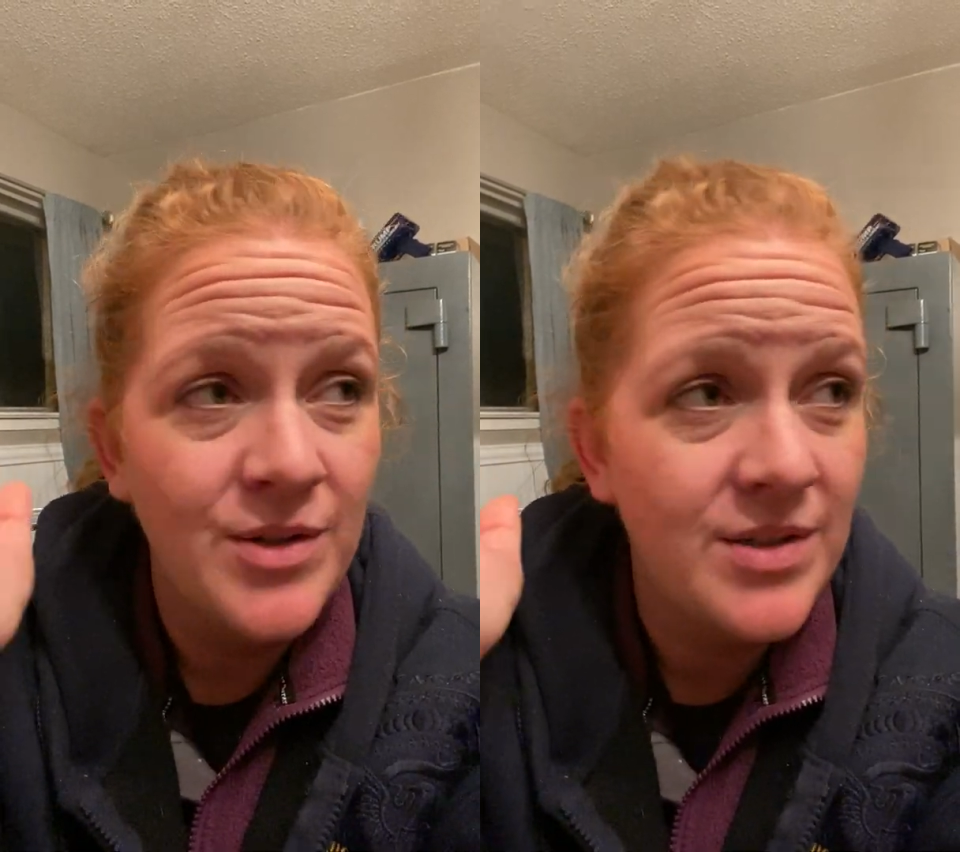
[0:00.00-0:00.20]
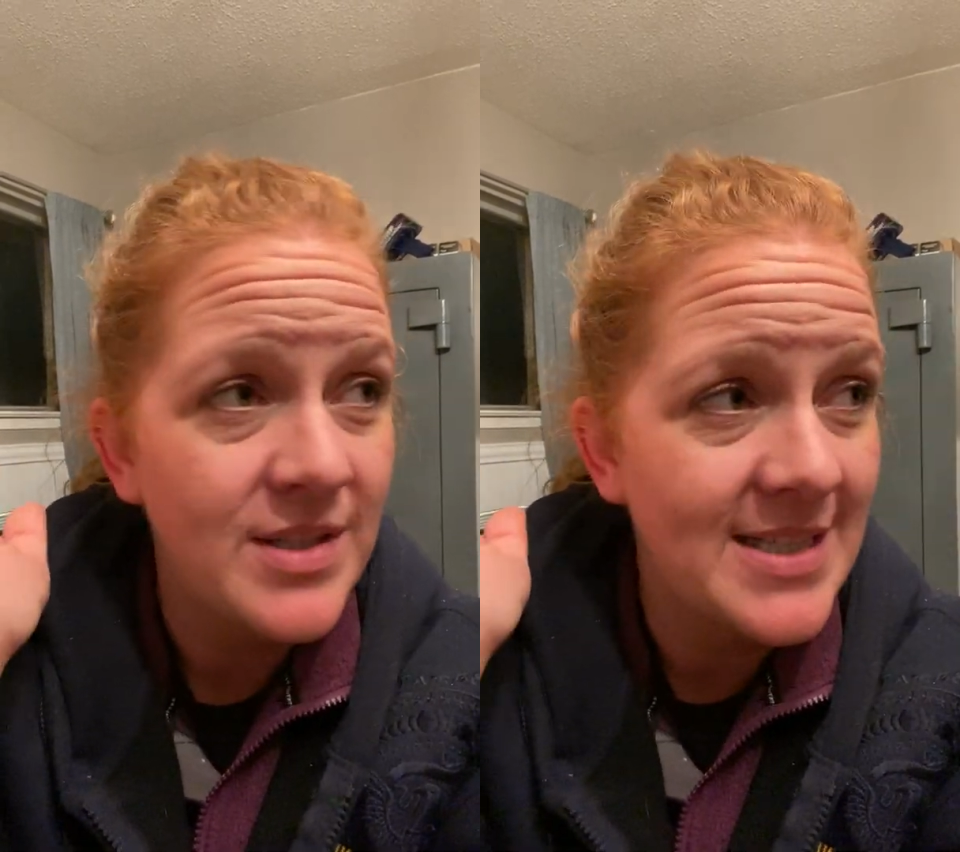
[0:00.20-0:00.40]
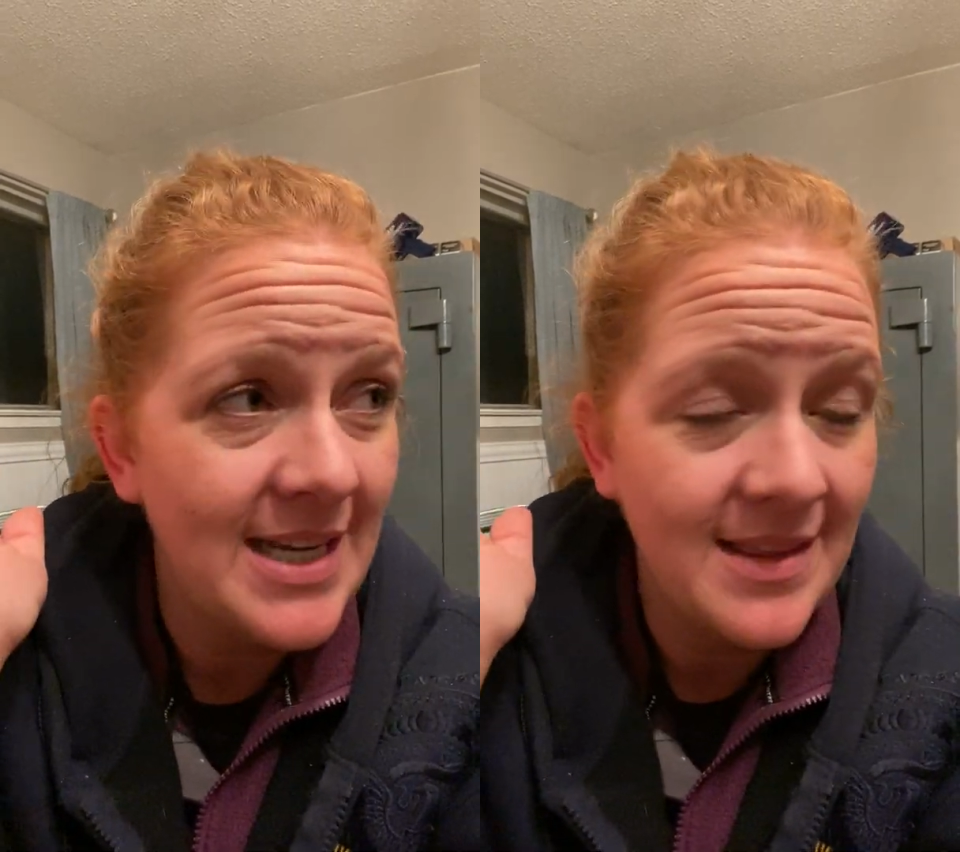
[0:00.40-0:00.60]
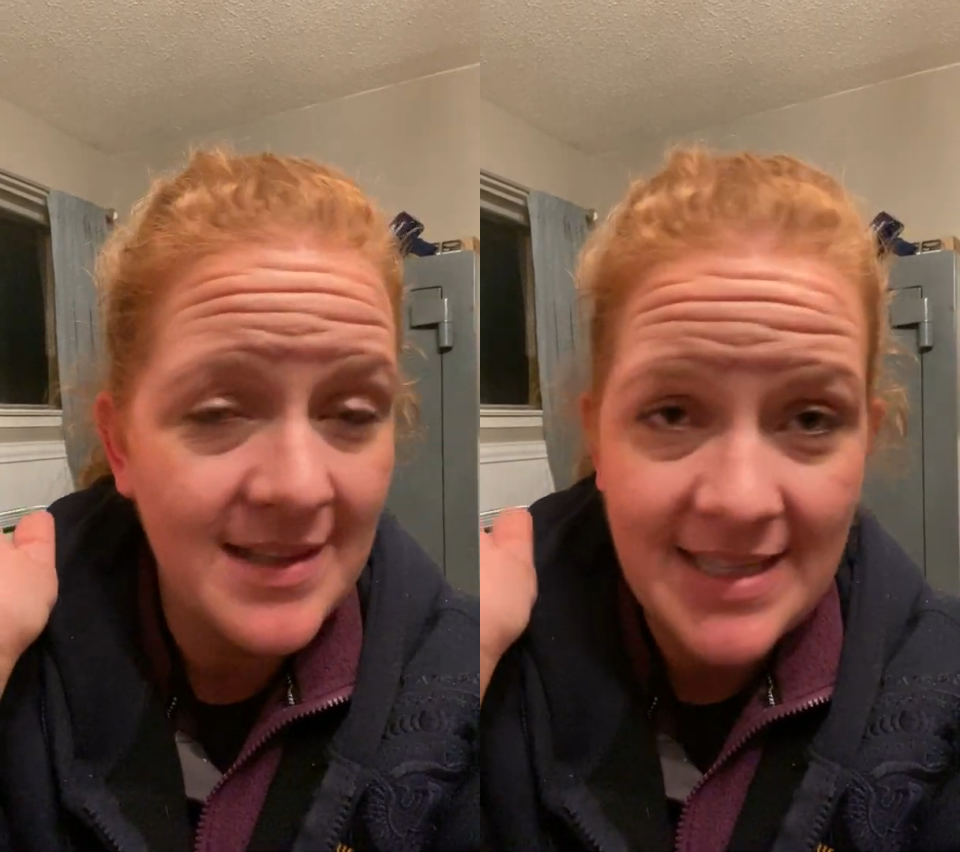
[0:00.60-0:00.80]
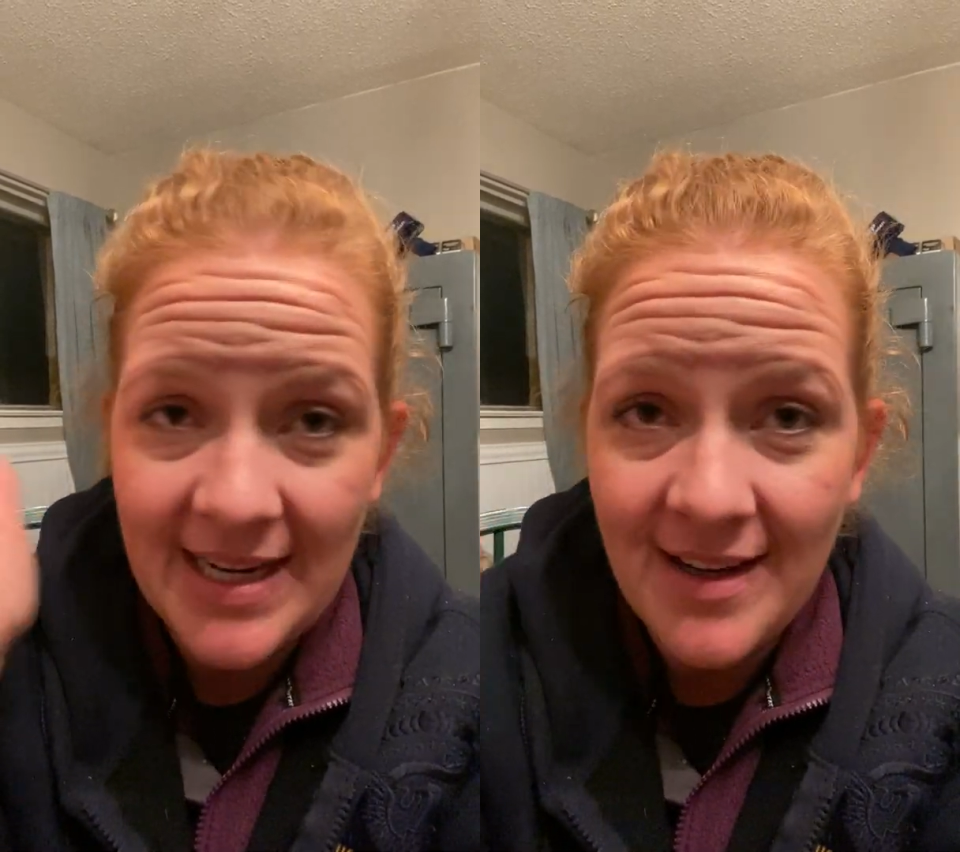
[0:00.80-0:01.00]
Just take the
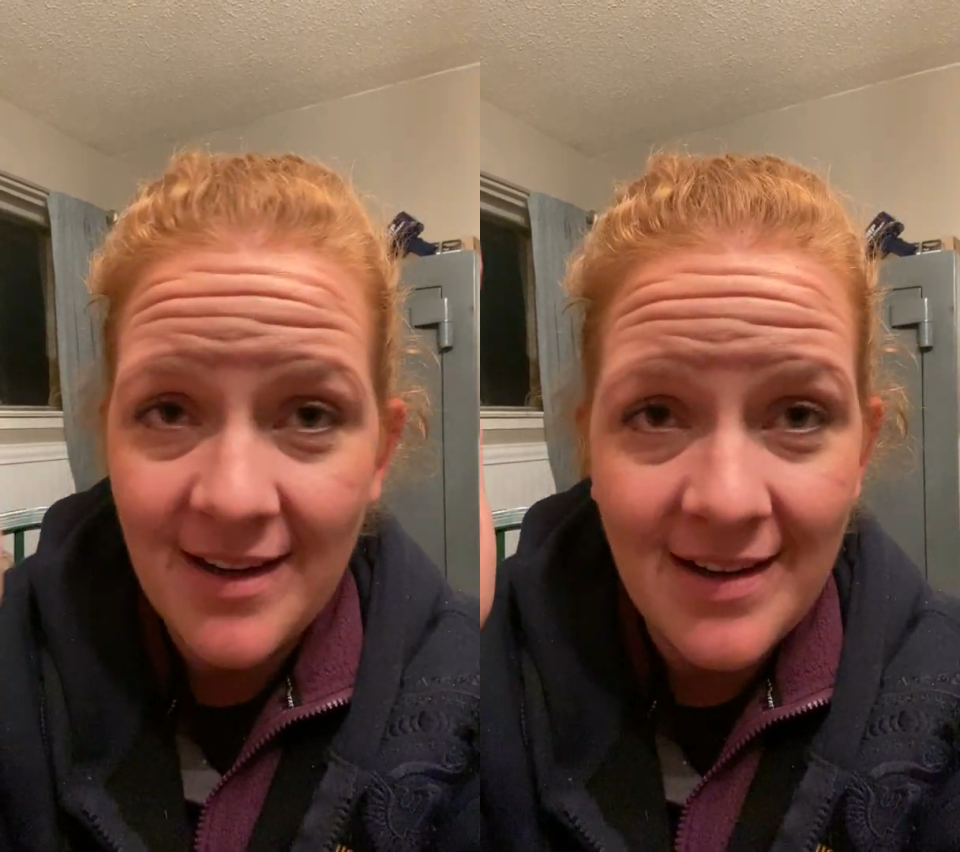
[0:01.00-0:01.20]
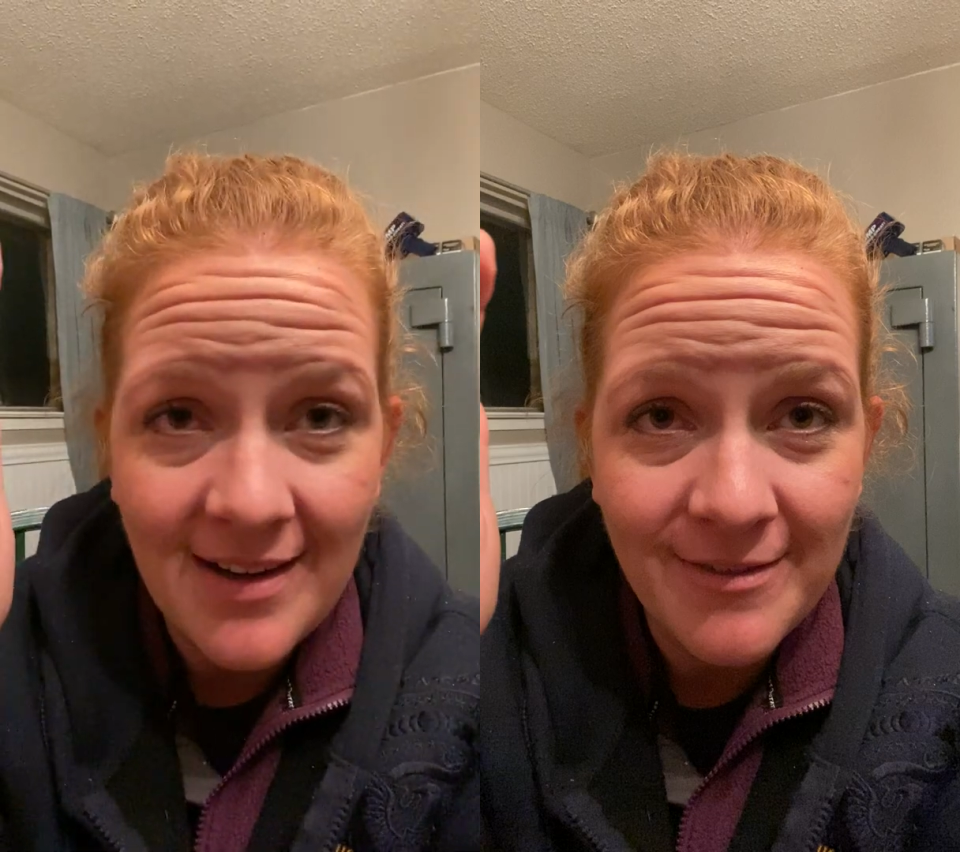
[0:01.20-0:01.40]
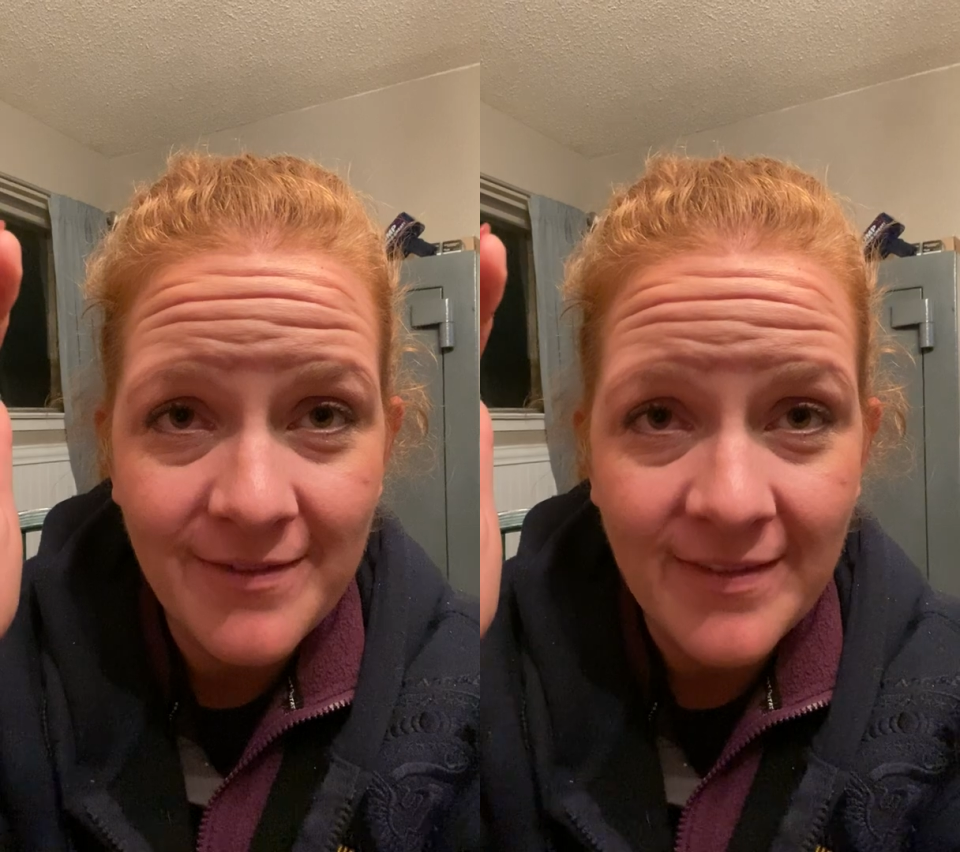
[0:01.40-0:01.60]
day off,